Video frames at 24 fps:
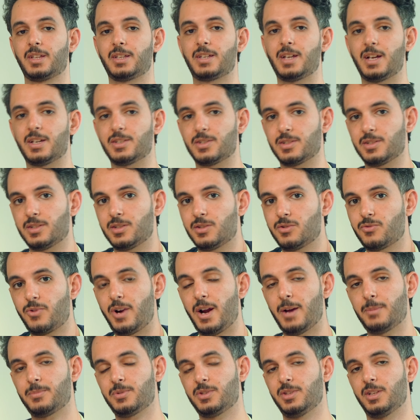that has
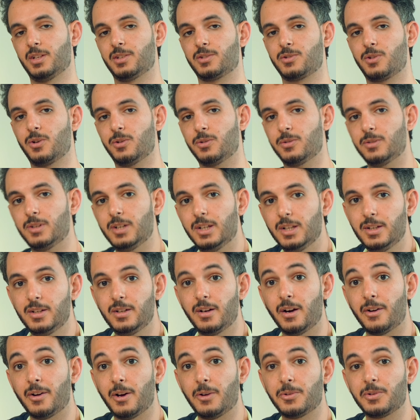straps that go
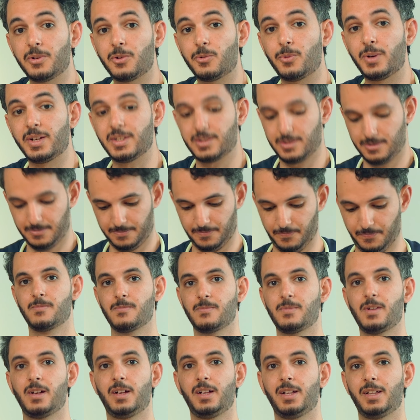around your waist.
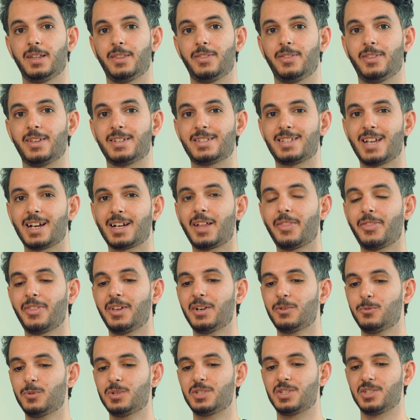The second
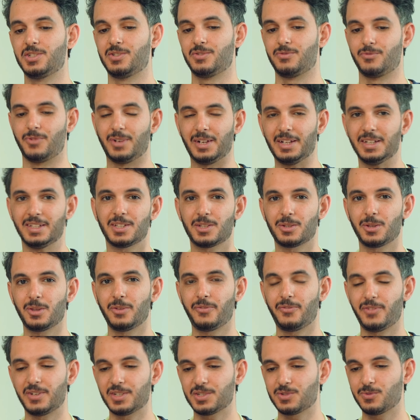thing, which is related to the
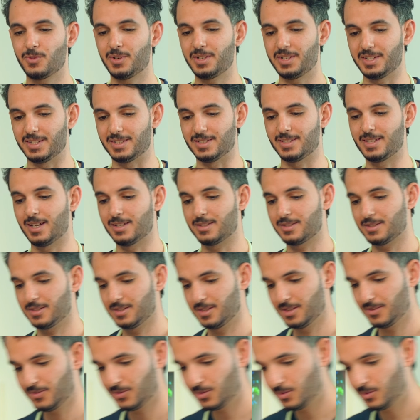first one, is that if